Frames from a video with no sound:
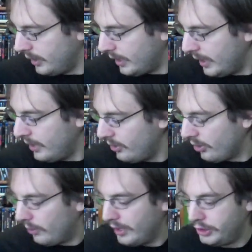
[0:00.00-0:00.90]
And
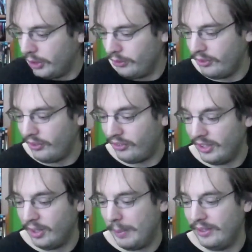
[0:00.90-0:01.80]
another one I chose is this
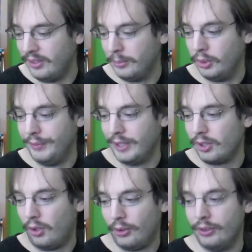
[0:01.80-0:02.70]
independent movie
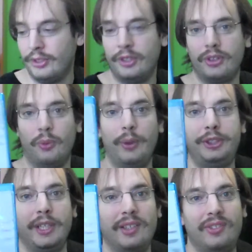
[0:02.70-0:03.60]
called The
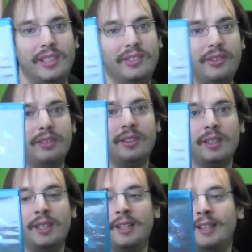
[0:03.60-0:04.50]
Witching Season.
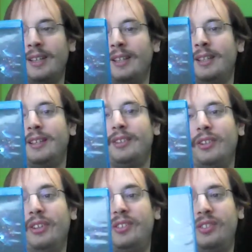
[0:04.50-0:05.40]
So
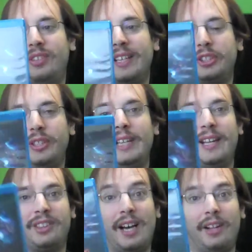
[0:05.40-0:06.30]
this is actually an
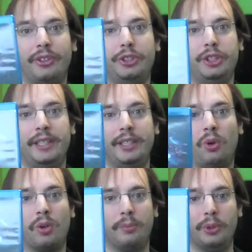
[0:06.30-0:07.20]
anthology
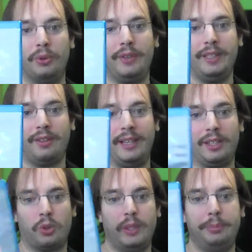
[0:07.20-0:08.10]
horror movie,
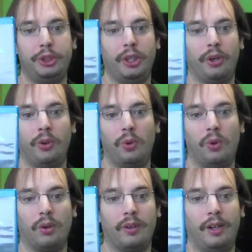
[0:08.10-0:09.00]
like Creepshow
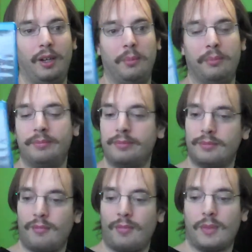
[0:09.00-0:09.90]
or
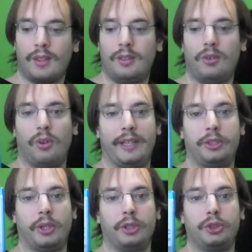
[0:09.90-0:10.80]
like
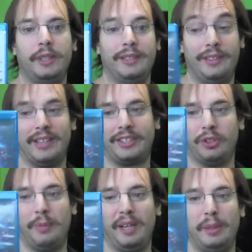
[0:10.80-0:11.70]
Trick or Treat. And this actually
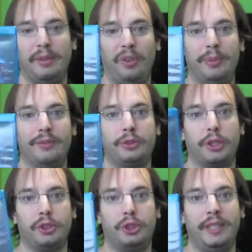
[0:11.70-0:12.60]
reminded me a little bit of
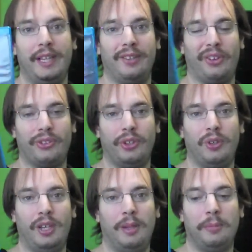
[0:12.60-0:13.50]
Trick or Treat and
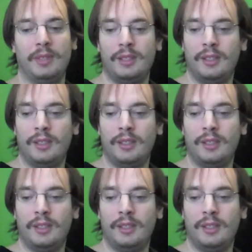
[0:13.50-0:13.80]
also